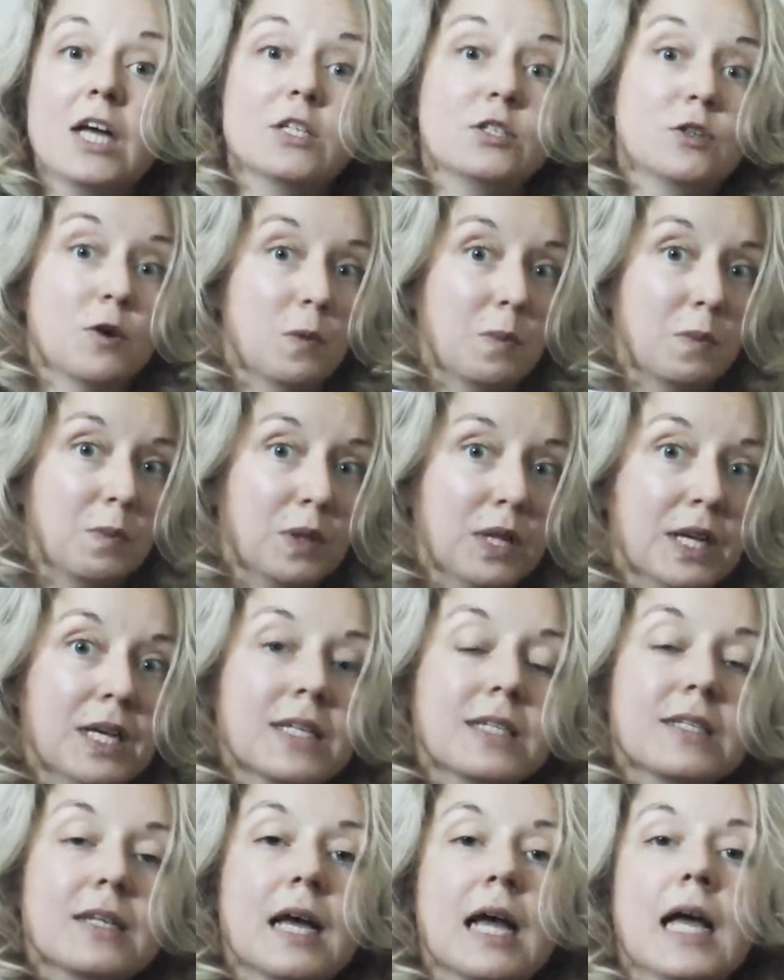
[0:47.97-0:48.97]
So
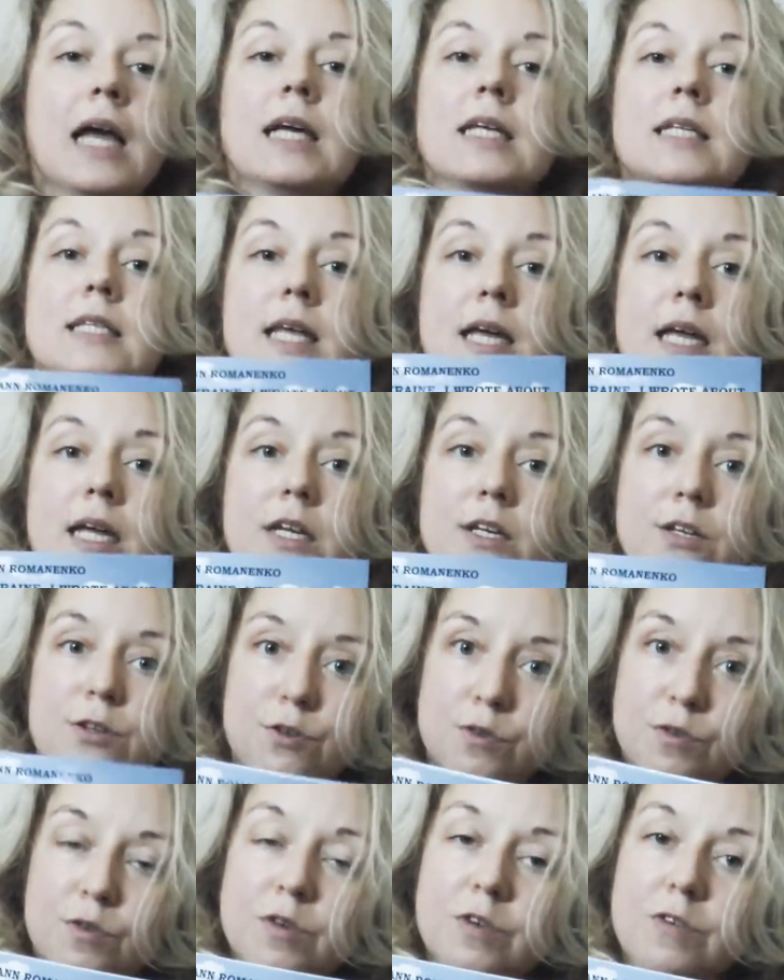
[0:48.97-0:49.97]
please stay in
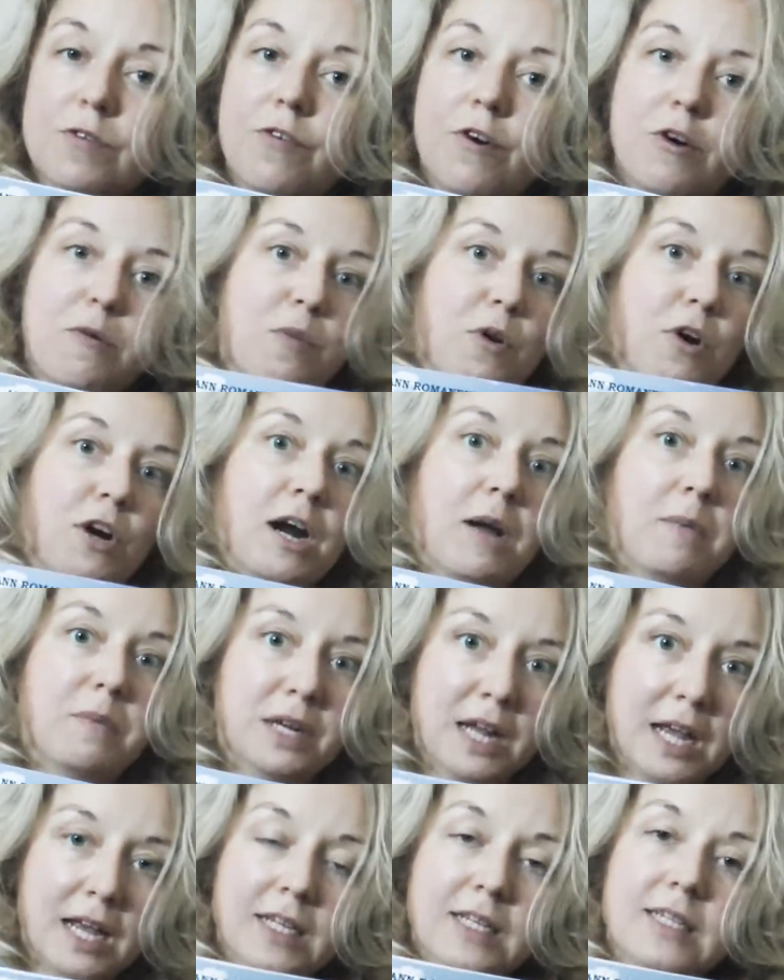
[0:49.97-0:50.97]
tune for more
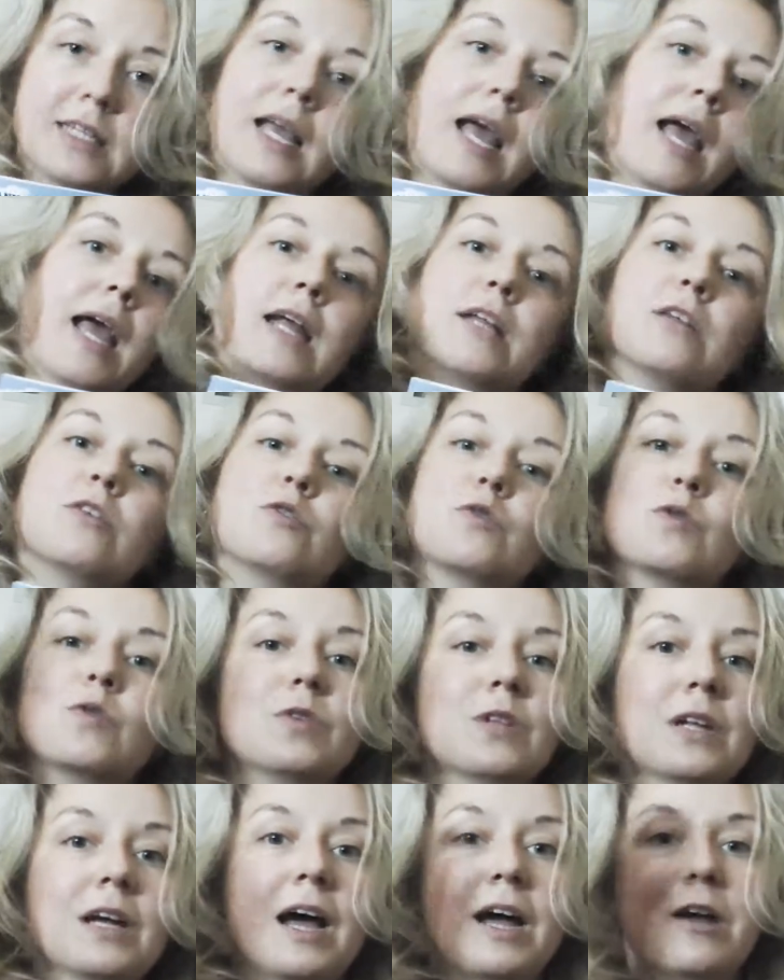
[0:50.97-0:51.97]
updates, and
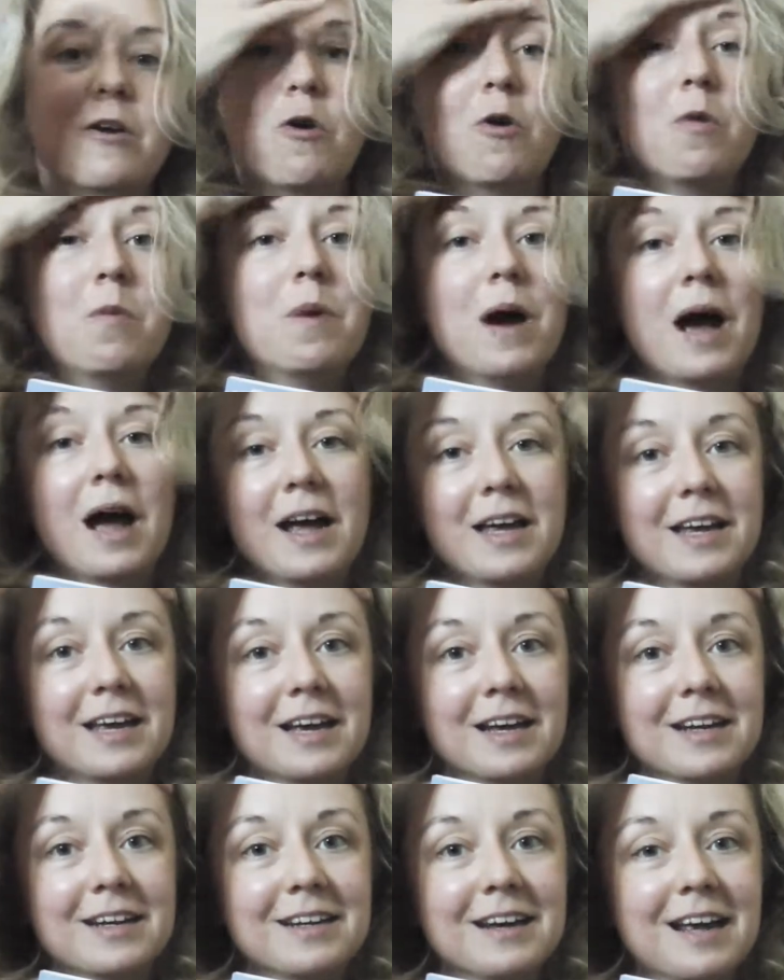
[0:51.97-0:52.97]
soon I hope I
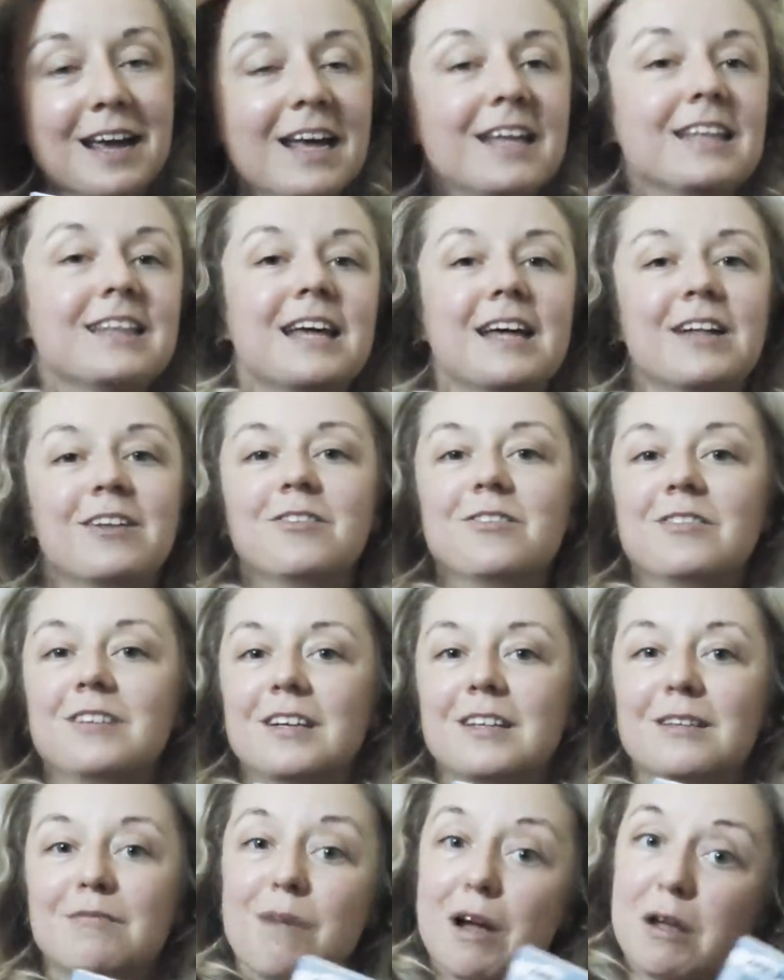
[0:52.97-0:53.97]
can tell you
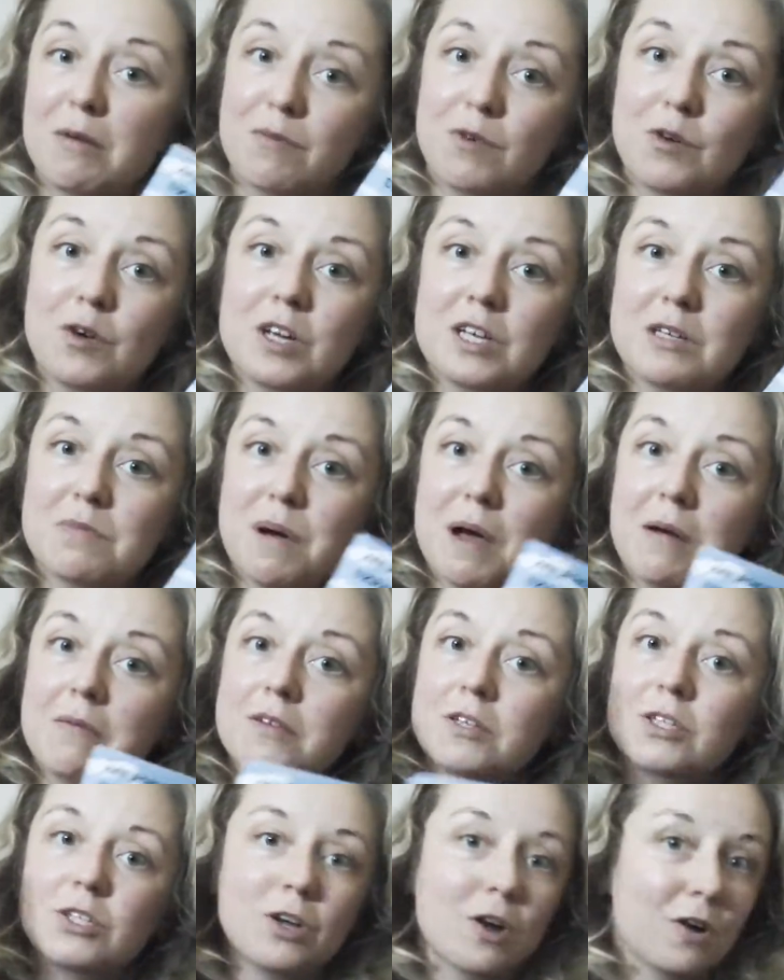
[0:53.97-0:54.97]
that my book is
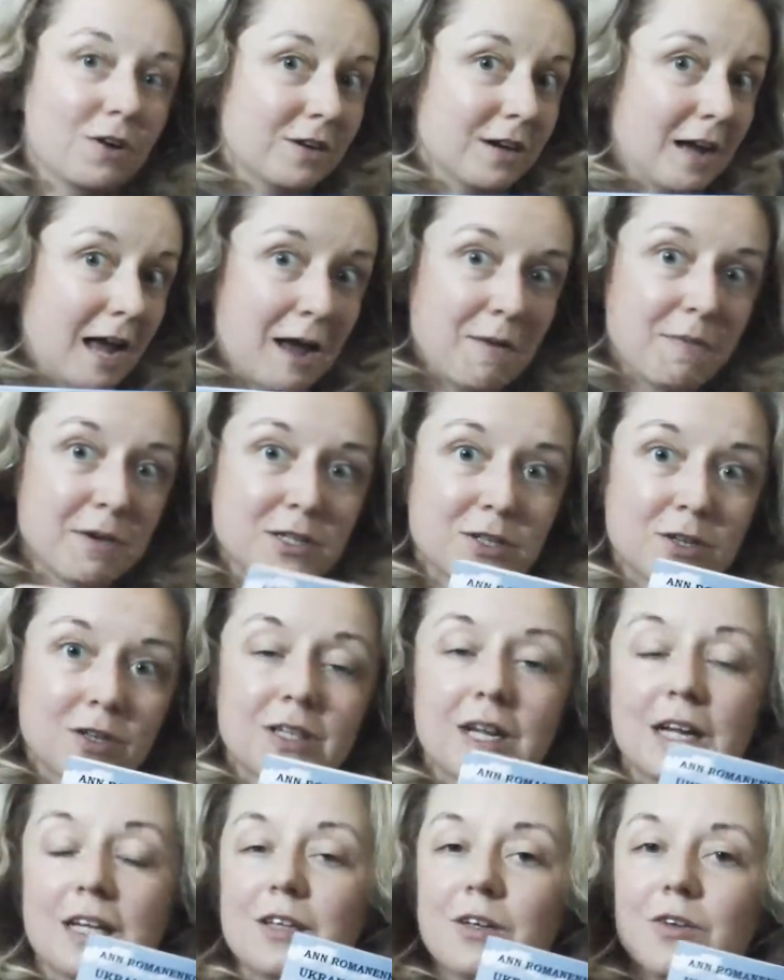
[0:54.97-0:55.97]
published on
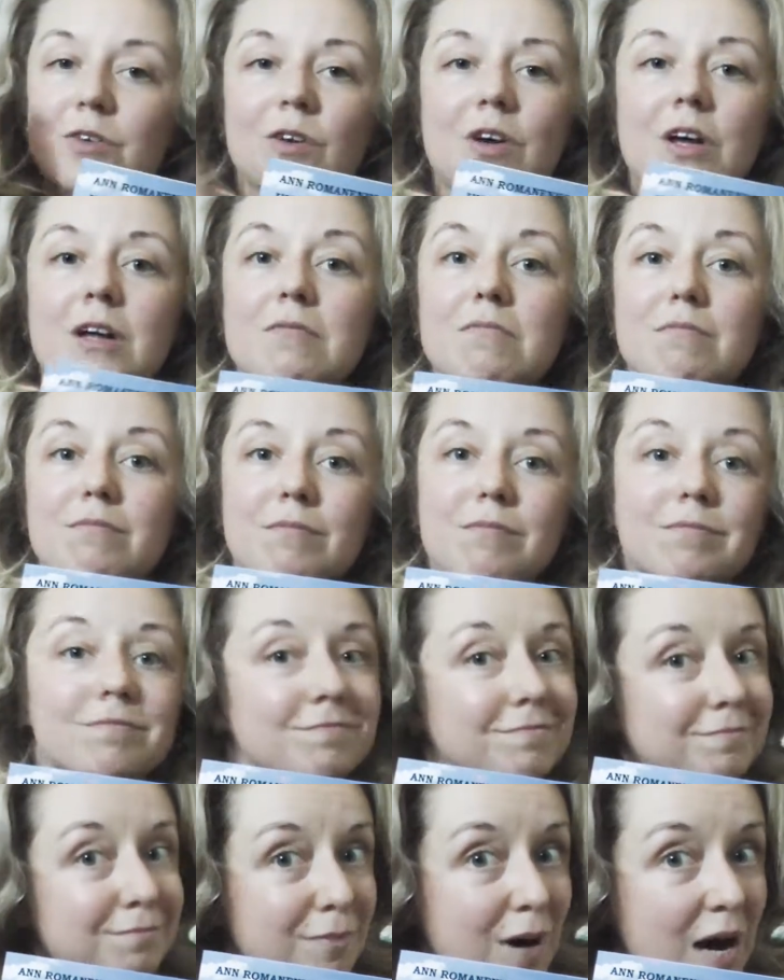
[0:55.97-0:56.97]
Amazon and you can
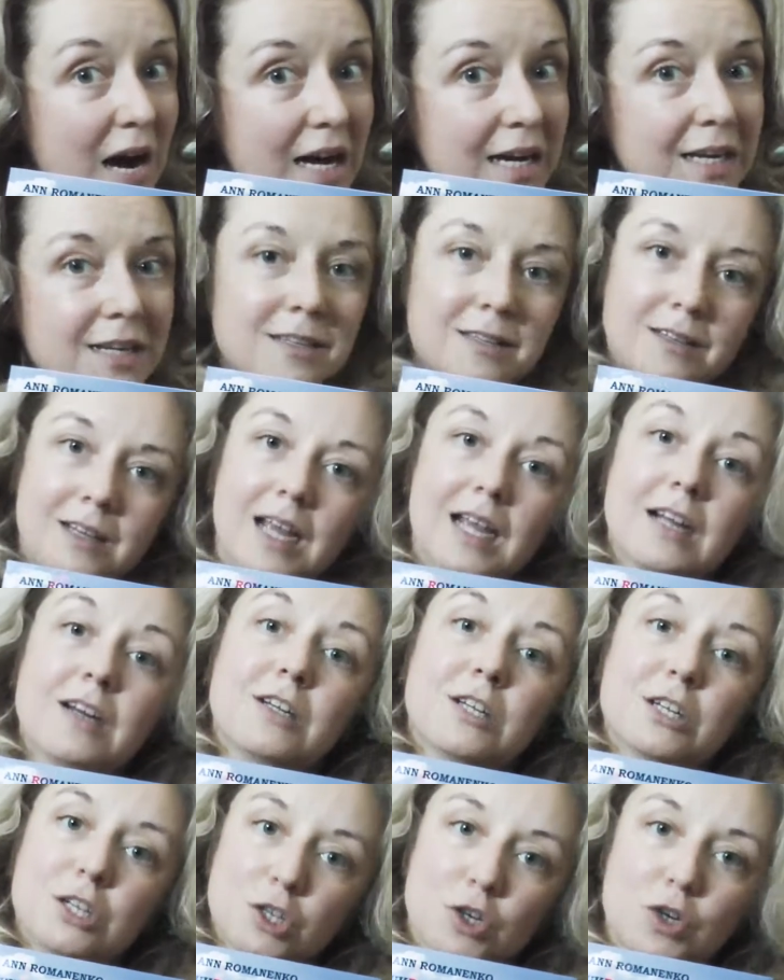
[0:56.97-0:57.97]
buy it
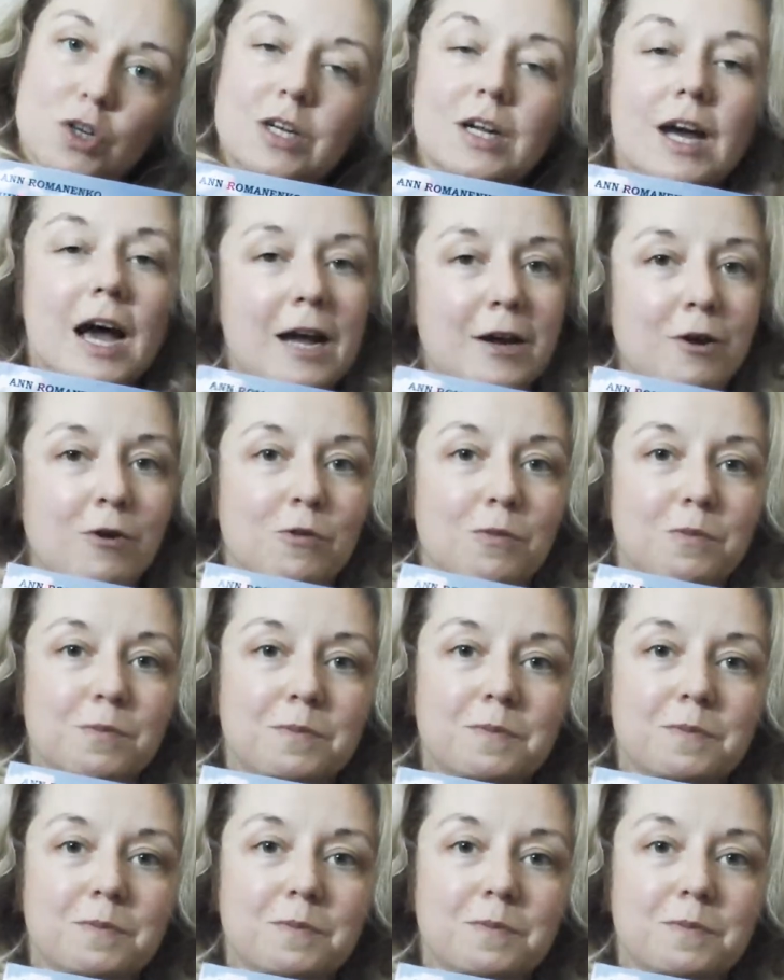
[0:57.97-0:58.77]
and enjoy it, I hope.